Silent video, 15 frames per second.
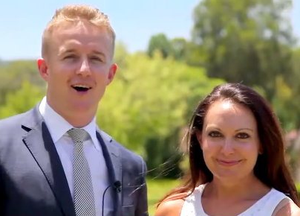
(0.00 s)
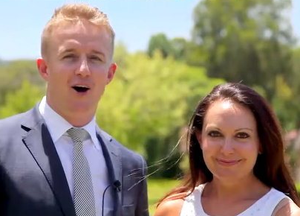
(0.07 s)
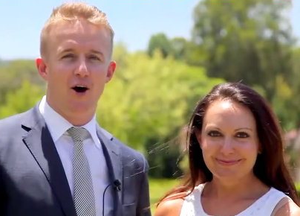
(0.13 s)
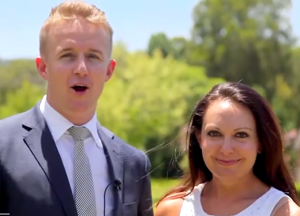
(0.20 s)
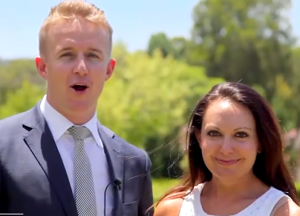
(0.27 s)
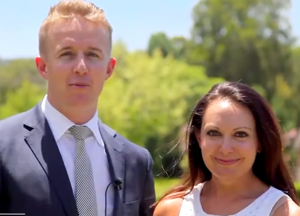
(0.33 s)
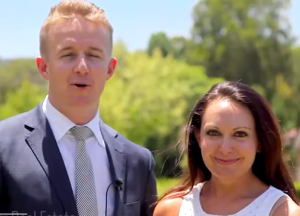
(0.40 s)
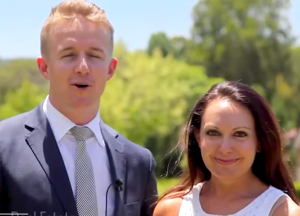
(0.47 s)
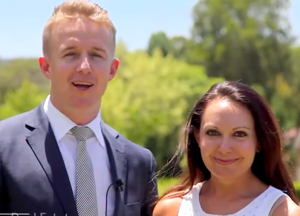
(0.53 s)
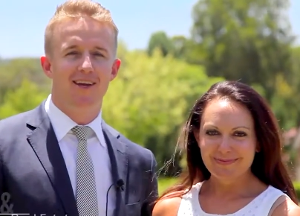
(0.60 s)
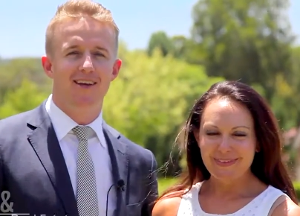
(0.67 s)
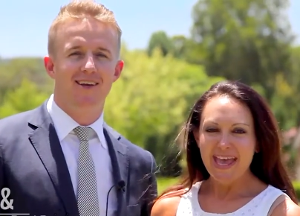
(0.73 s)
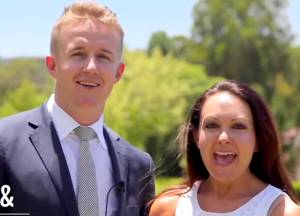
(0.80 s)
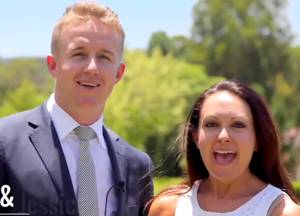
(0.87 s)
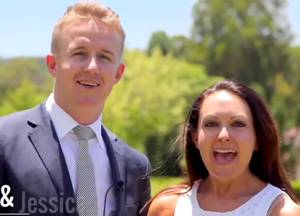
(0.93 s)
Speaker 1: Hi, I'm Greg.
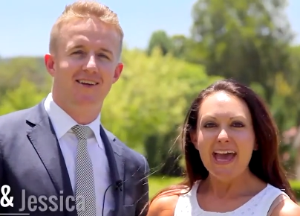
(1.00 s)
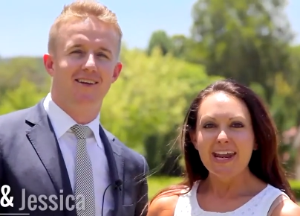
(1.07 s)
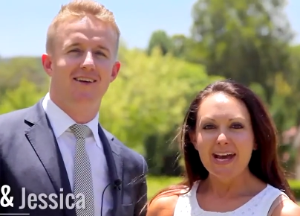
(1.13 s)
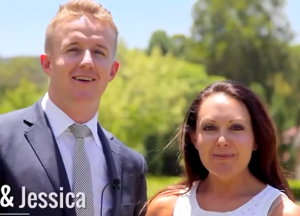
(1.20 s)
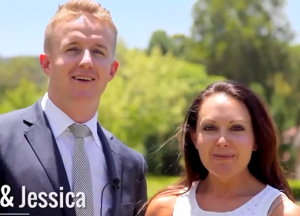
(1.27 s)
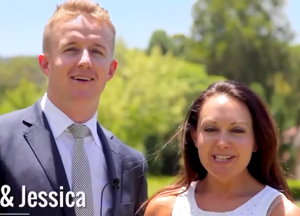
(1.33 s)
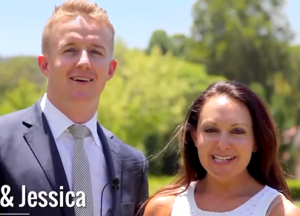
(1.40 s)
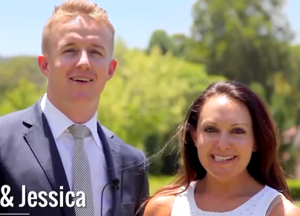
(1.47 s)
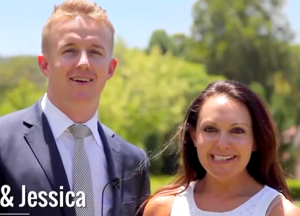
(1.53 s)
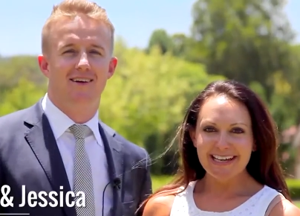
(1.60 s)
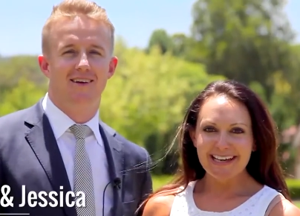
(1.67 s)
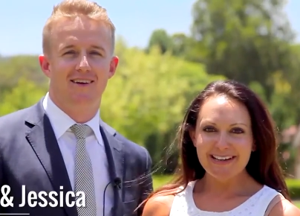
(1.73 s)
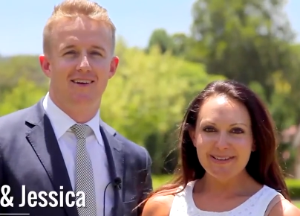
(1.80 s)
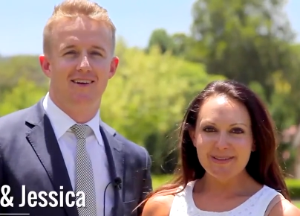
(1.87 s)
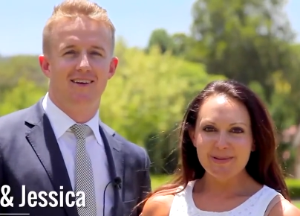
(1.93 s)
Speaker 2: And I'm
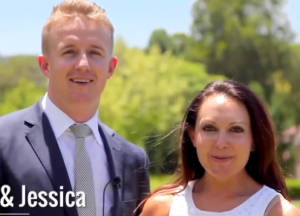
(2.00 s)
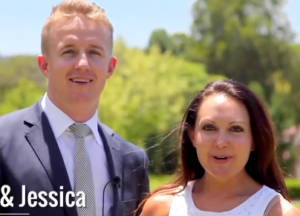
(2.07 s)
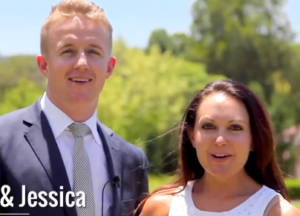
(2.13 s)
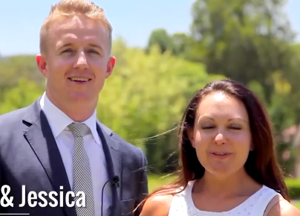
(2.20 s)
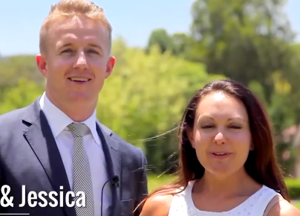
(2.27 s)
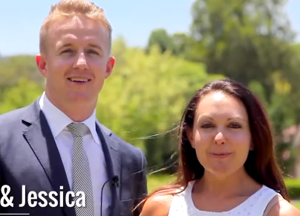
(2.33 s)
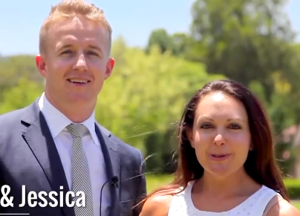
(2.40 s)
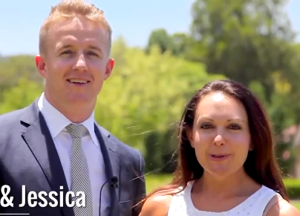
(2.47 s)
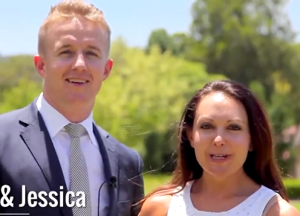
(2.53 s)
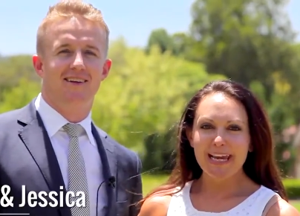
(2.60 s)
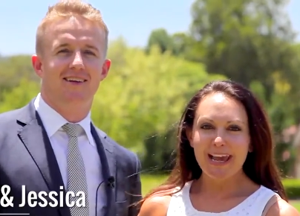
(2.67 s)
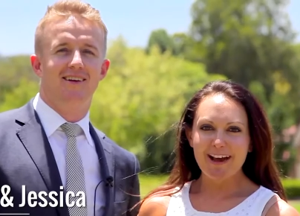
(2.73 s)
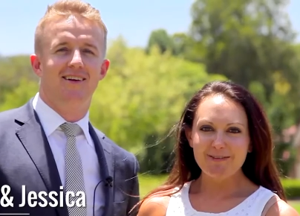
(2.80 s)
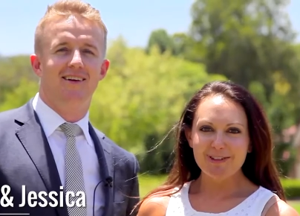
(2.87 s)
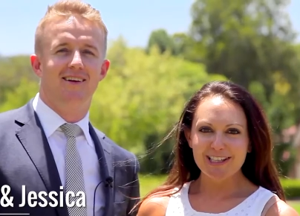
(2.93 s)
Jessica. We're from Louis
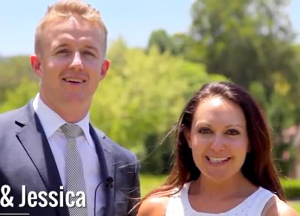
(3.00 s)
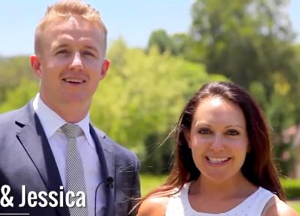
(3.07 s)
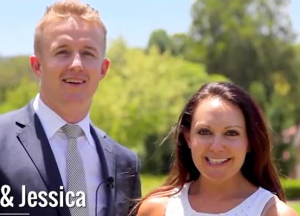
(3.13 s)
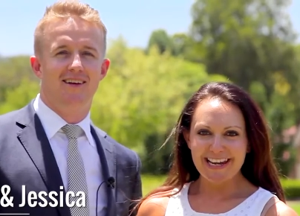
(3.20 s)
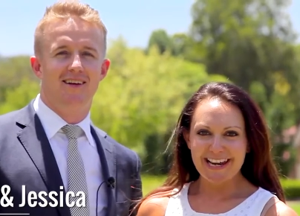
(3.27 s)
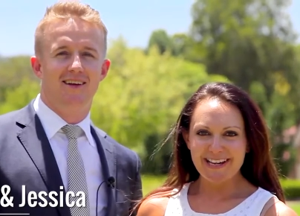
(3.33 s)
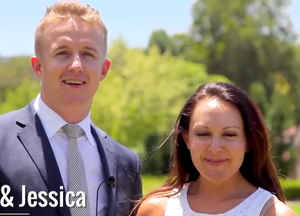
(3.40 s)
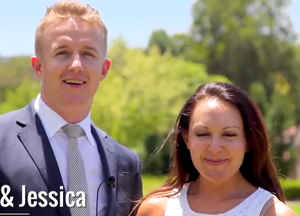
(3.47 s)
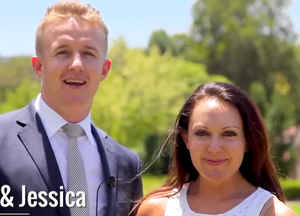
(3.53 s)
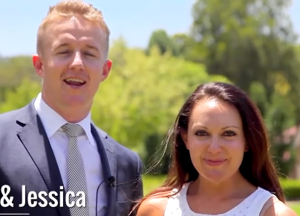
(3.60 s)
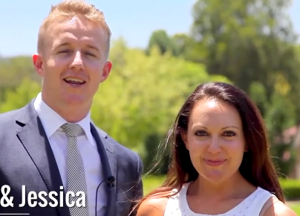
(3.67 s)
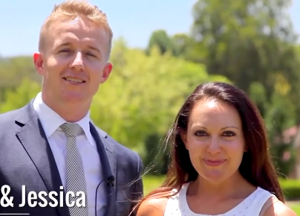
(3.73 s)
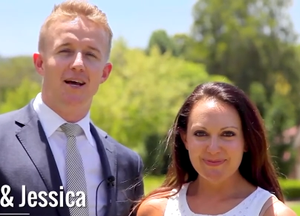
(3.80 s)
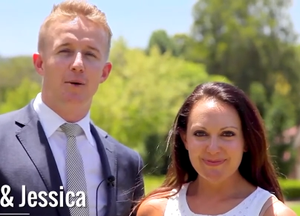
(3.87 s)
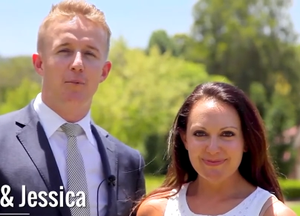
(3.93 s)
Carr Real Estate.
Speaker 1: And
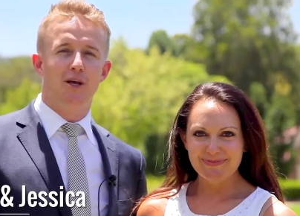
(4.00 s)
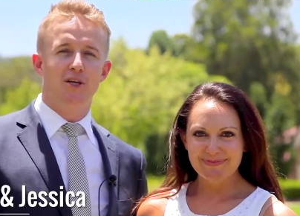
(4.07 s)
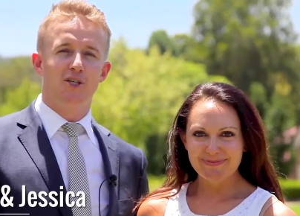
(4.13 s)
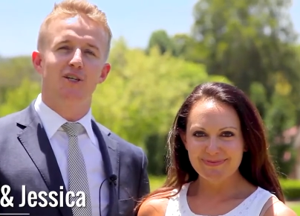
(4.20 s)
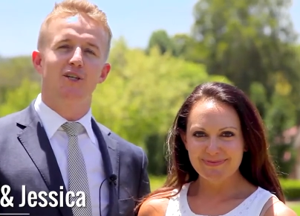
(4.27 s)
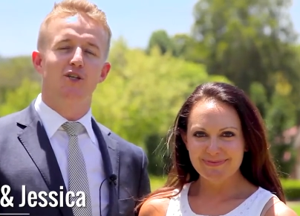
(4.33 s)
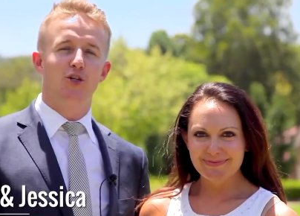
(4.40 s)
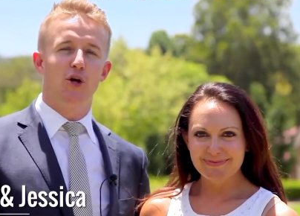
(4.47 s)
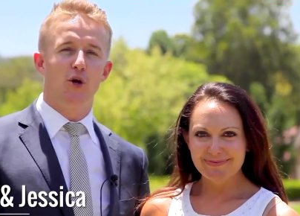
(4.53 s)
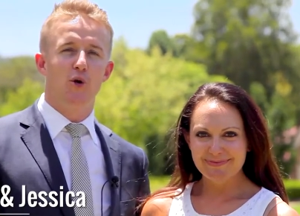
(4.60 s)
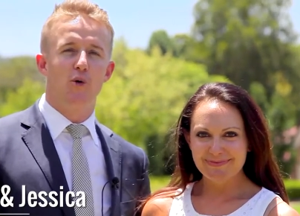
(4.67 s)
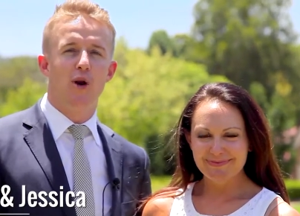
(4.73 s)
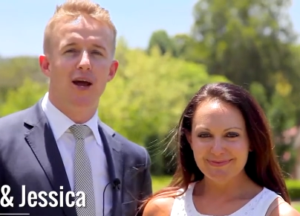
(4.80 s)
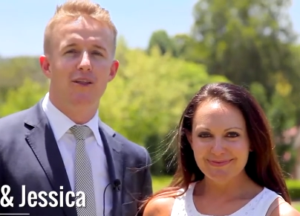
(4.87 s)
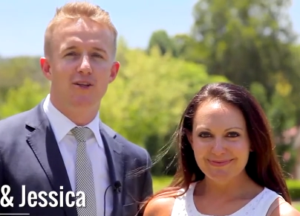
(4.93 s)
it's our pleasure to show
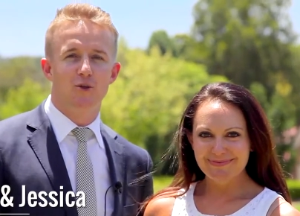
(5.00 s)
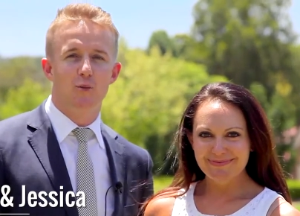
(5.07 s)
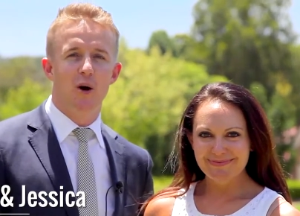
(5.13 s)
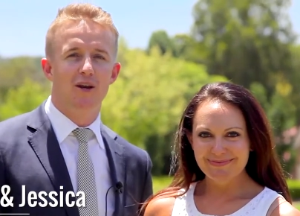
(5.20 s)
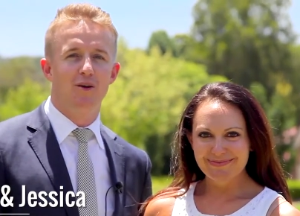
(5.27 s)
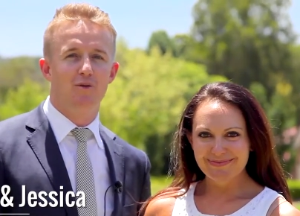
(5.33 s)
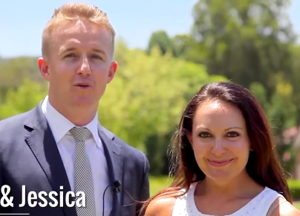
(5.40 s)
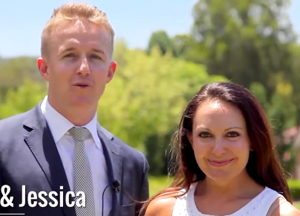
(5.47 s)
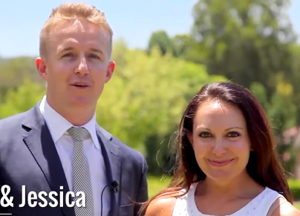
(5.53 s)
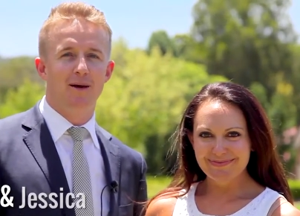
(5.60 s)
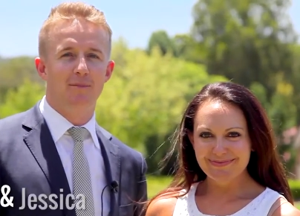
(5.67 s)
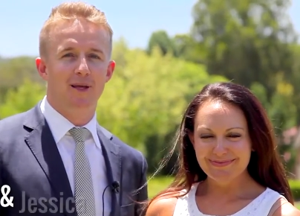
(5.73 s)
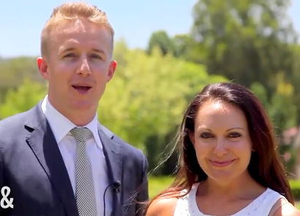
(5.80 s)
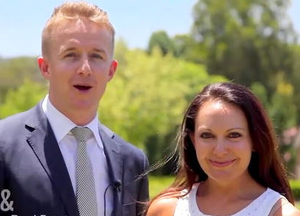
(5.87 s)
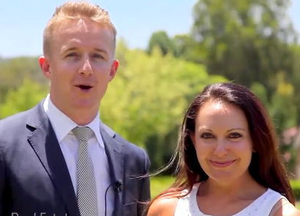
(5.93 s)
you around this wonderful
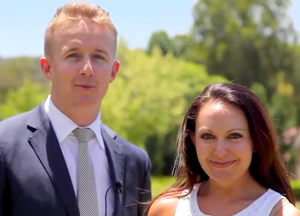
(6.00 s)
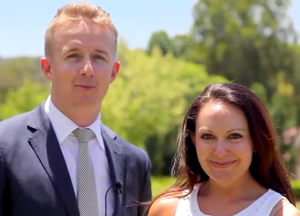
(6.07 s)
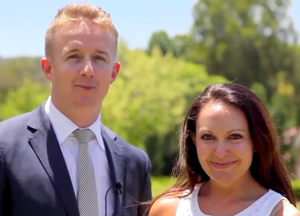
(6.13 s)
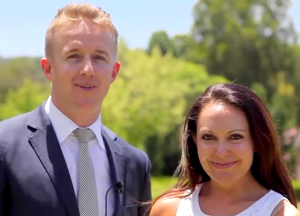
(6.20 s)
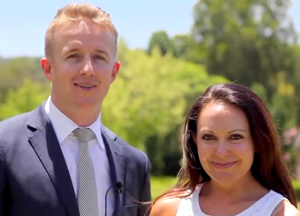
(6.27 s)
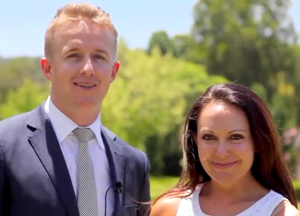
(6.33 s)
family home.